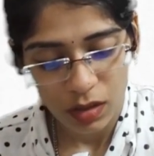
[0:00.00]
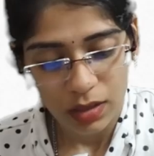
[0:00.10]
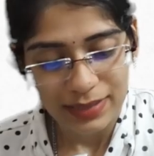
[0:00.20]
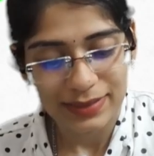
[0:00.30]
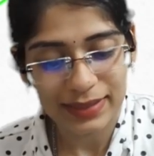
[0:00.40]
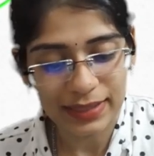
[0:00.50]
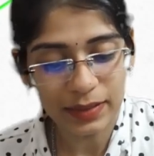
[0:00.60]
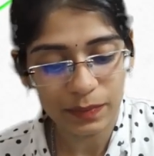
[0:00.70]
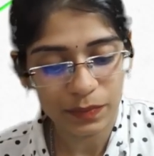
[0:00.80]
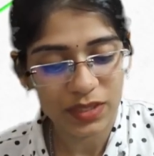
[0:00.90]

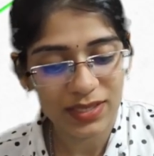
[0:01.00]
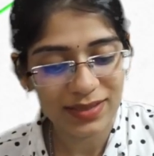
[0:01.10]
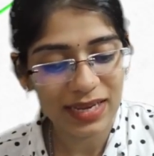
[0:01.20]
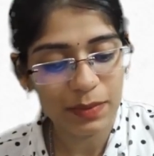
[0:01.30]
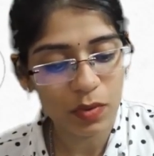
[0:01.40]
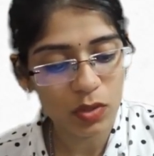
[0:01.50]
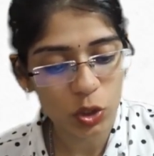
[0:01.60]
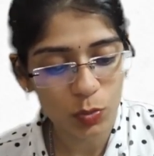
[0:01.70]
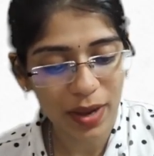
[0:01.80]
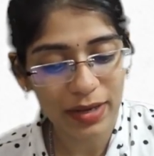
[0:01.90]
See, the
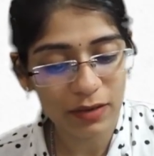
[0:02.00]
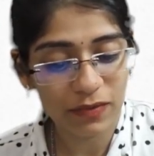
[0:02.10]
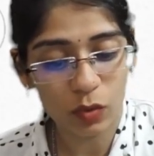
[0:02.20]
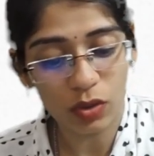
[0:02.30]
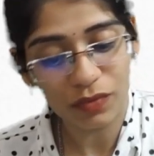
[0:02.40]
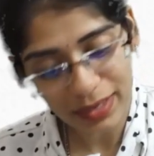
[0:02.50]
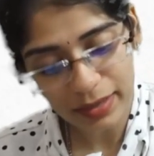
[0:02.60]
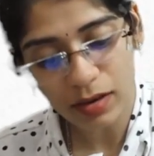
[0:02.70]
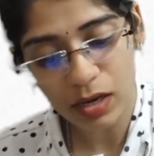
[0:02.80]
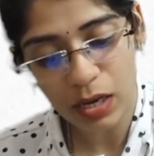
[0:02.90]
cerebrospinal fluid, we
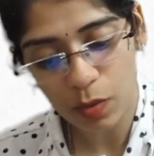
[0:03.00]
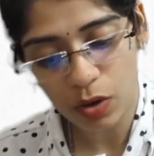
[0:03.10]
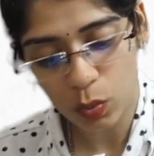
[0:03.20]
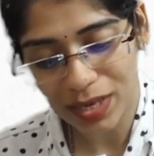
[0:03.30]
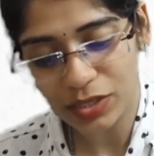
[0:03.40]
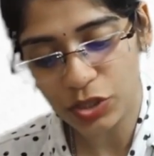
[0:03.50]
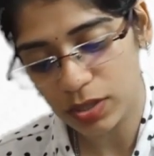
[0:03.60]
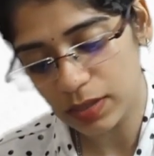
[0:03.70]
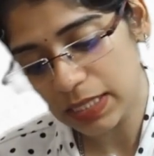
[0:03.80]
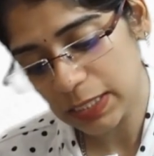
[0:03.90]
learn about
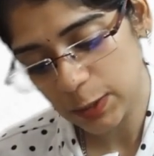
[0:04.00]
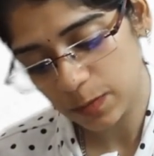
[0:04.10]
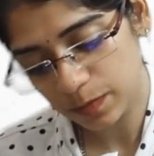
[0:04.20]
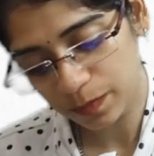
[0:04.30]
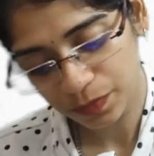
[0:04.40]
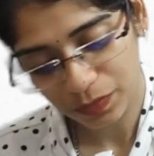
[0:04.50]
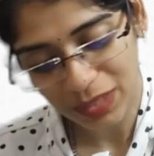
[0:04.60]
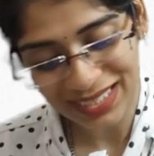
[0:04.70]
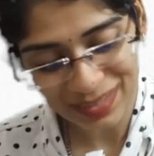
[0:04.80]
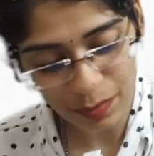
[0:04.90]
ventricles.
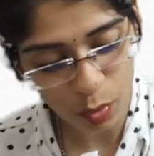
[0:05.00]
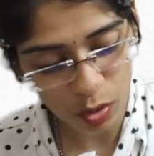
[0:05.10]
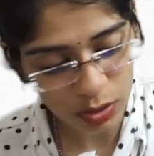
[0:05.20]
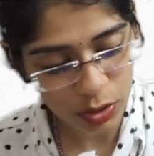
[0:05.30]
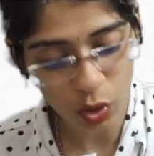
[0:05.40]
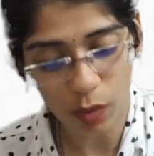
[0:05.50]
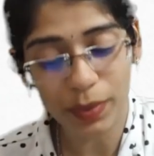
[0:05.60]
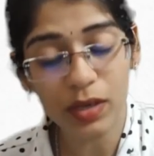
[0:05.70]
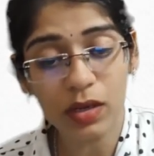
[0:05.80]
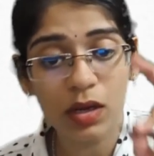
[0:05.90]
That's important
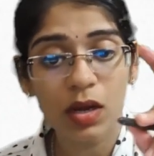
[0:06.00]
topic.